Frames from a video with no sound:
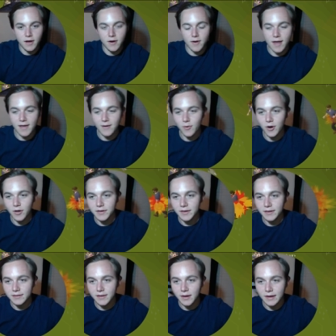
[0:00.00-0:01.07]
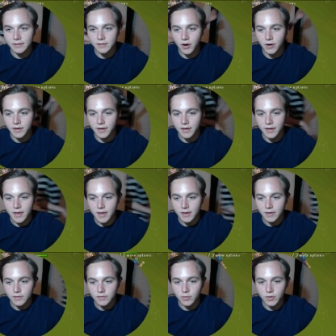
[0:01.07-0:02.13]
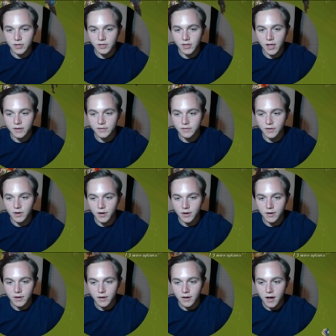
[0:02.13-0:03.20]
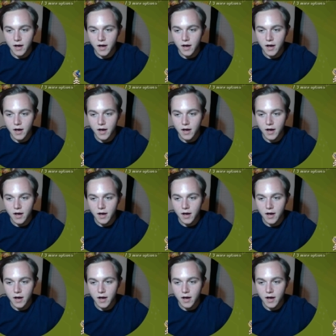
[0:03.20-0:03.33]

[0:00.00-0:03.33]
Alright, well, he's my target. So good luck, sir.